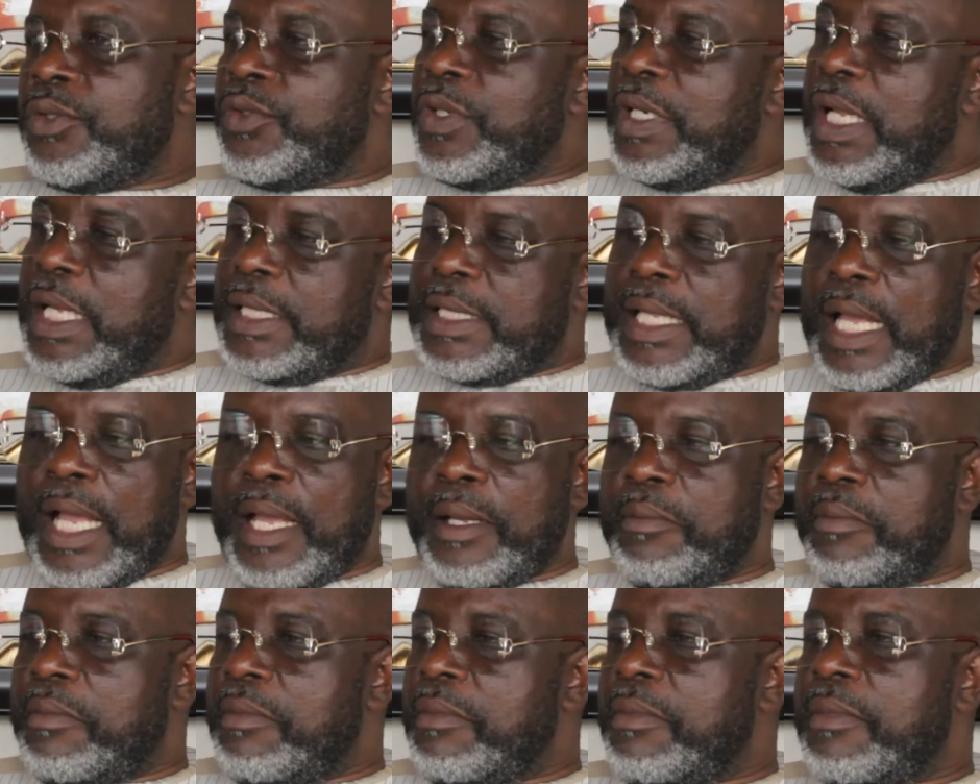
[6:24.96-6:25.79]
to the
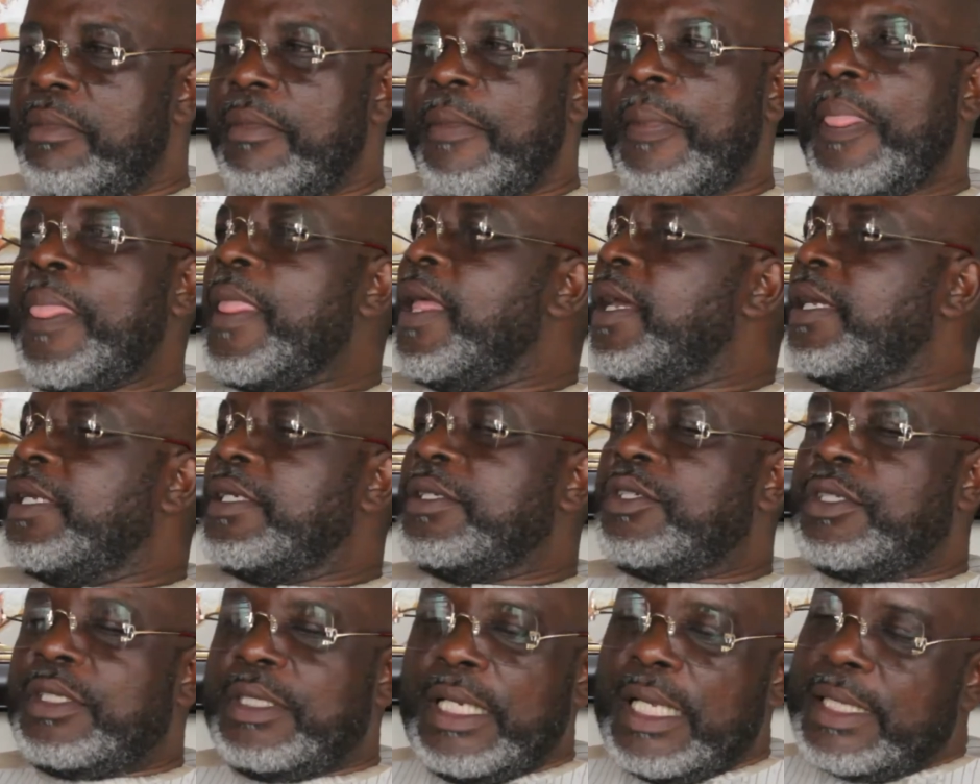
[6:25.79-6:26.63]
time.
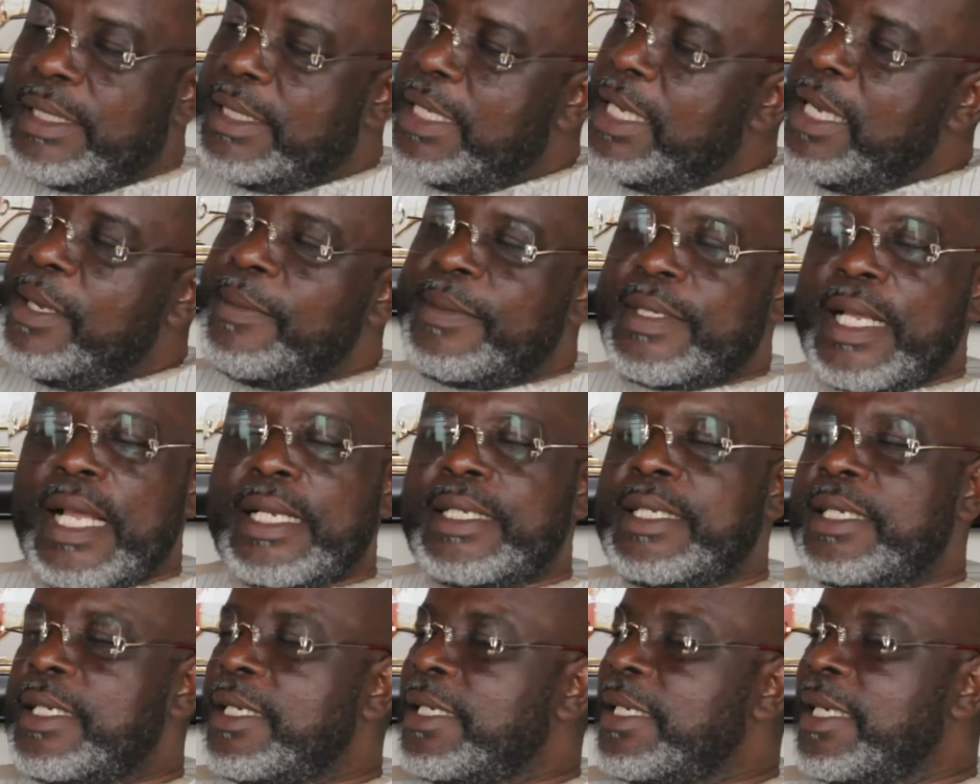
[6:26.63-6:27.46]
The same
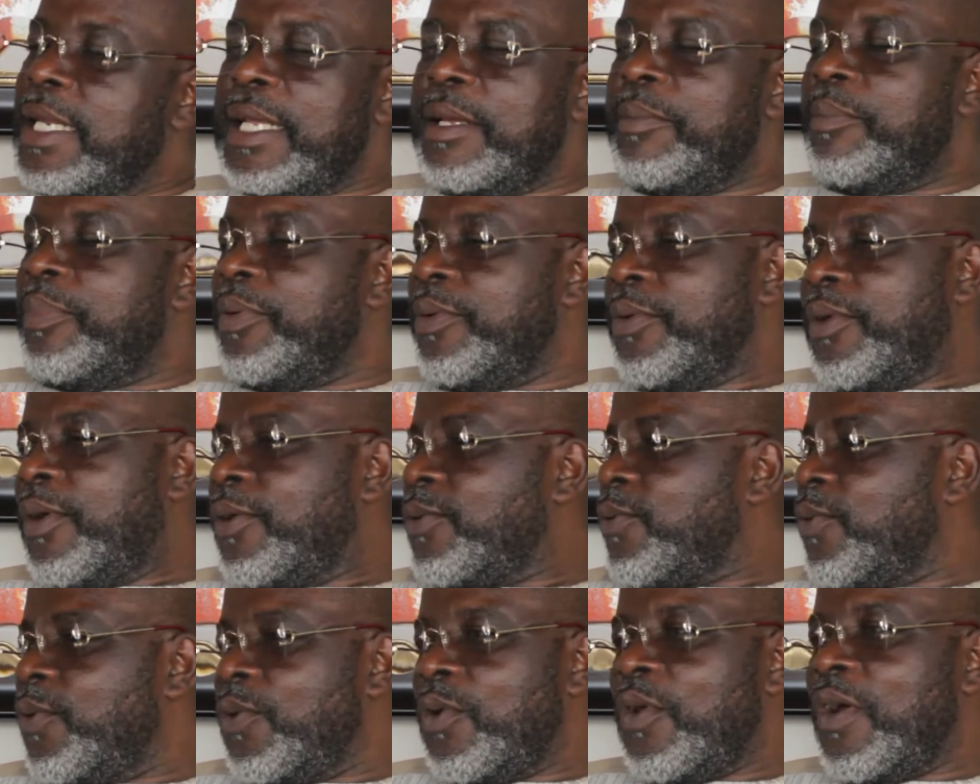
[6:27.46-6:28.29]
30-day period
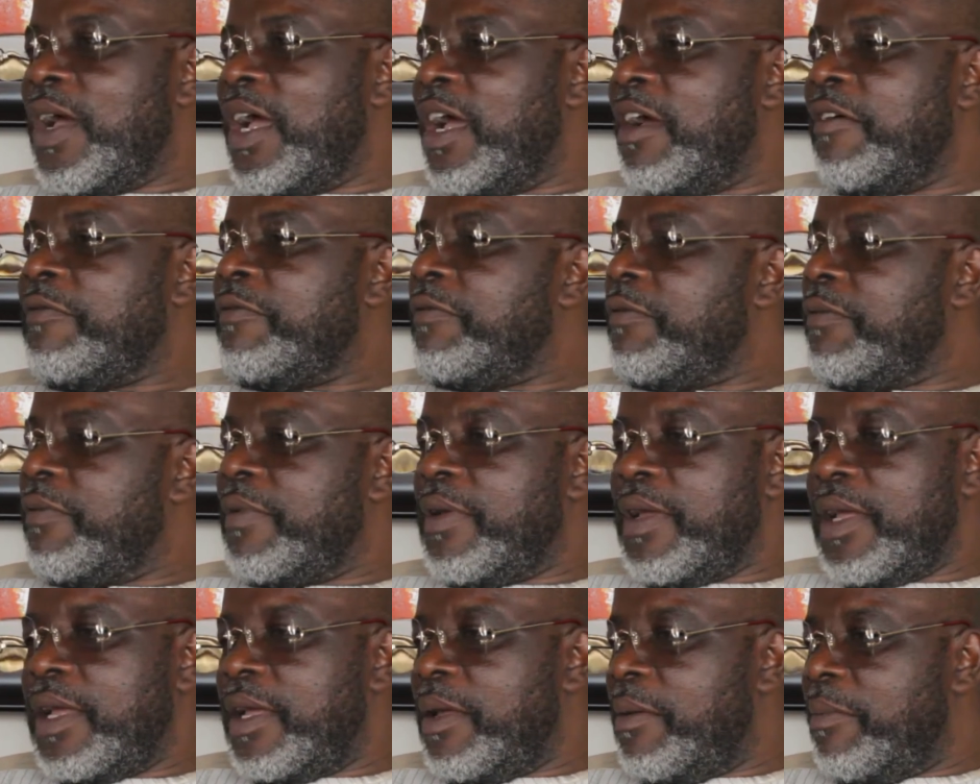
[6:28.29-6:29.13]
could not have
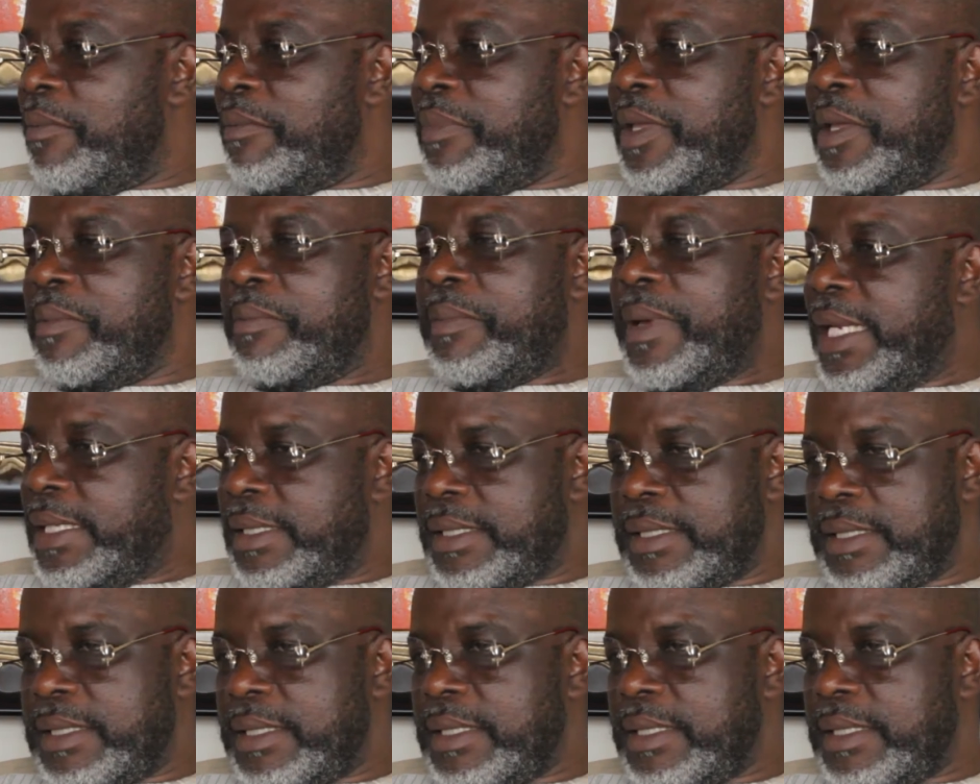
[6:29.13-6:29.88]
been met.